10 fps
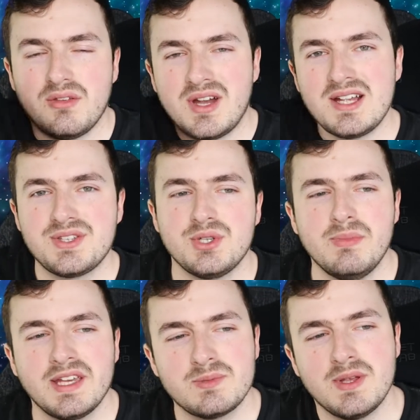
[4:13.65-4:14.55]
There are some
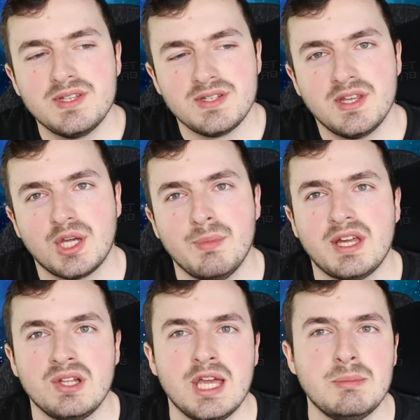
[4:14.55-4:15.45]
expenses that can be
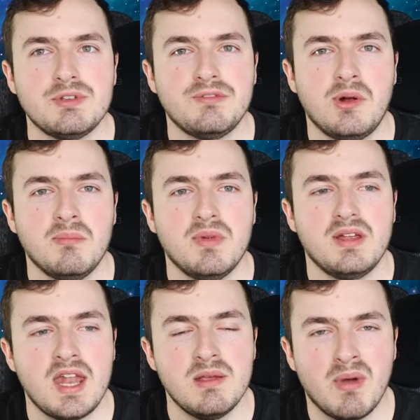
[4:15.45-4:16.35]
claimed from
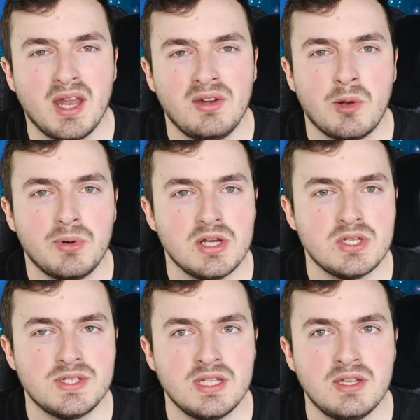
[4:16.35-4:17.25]
any mining
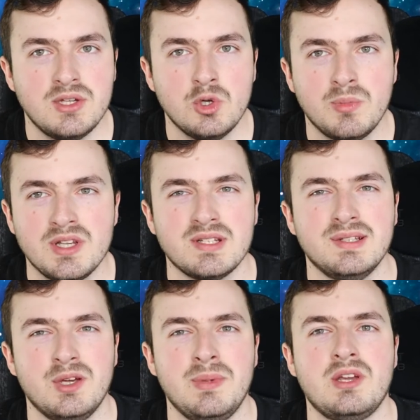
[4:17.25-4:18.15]
operations that you do, but it's a
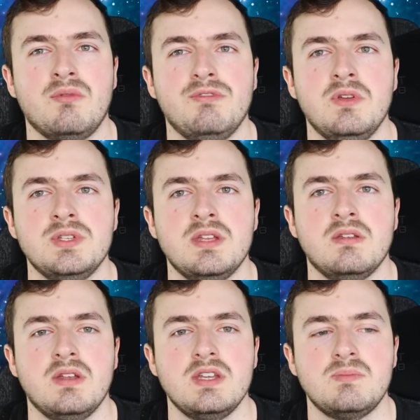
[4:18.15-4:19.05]
little bit
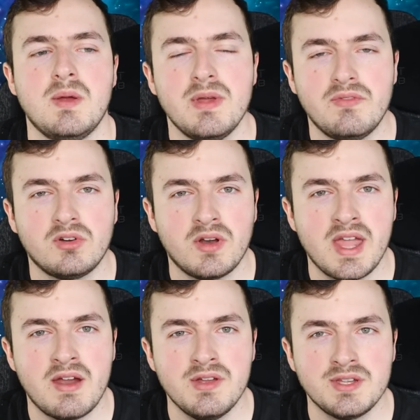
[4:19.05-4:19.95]
confusing. It's a bit of a grey
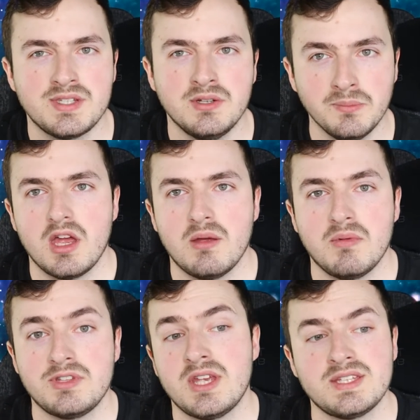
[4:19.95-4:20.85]
area still.
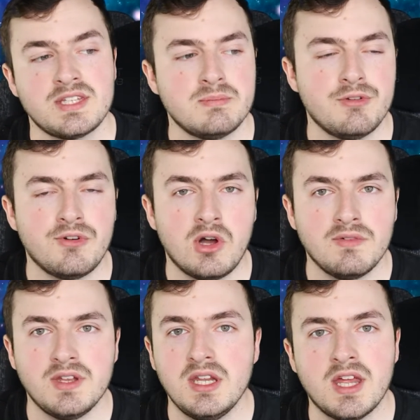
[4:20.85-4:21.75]
So as I said before,
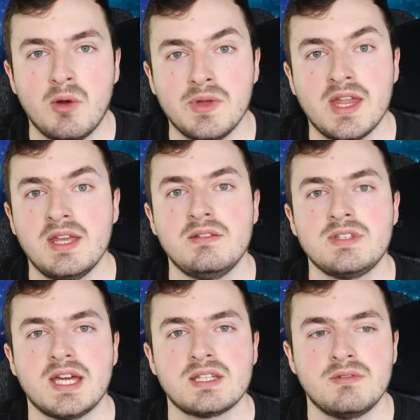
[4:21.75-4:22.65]
if you need help with any
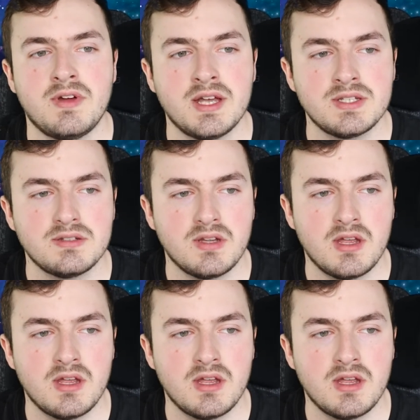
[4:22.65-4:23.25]
tax advice,